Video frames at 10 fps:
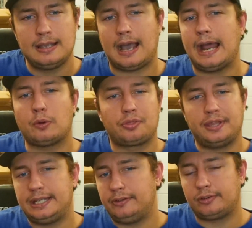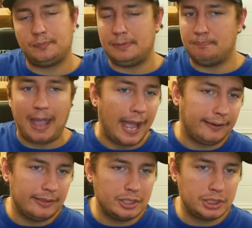I don't think he's going to be
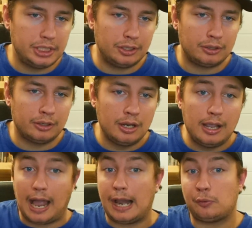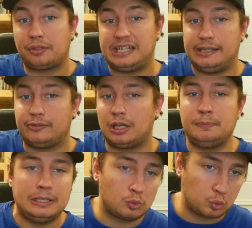bad this year. I don't think he's going to
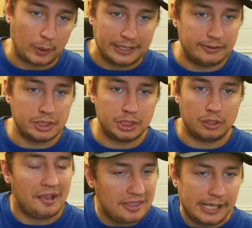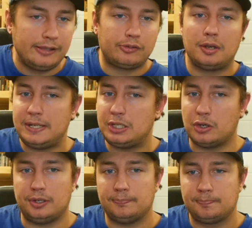be great this year. I think he's going to be
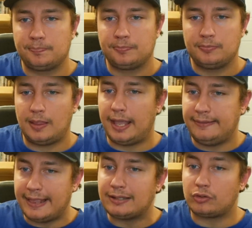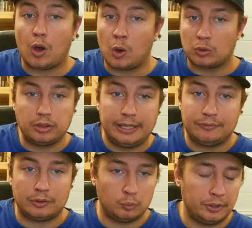good. And that's all
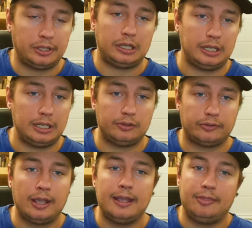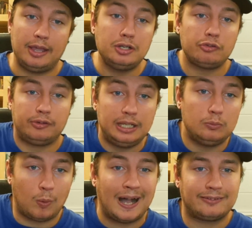Cleveland really needs. They just
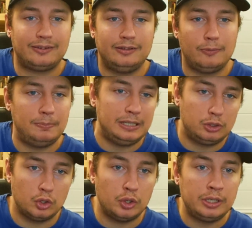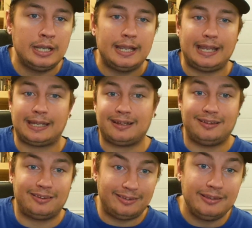need Watson to be good and
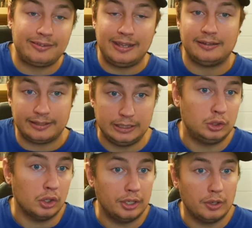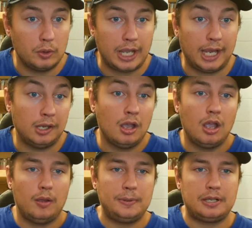consistently good, okay?
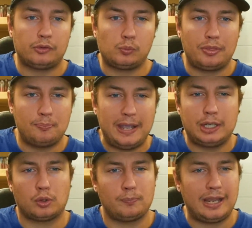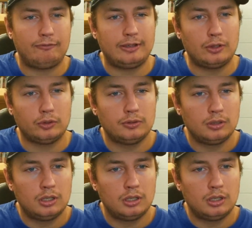Because with Baker Mayfield,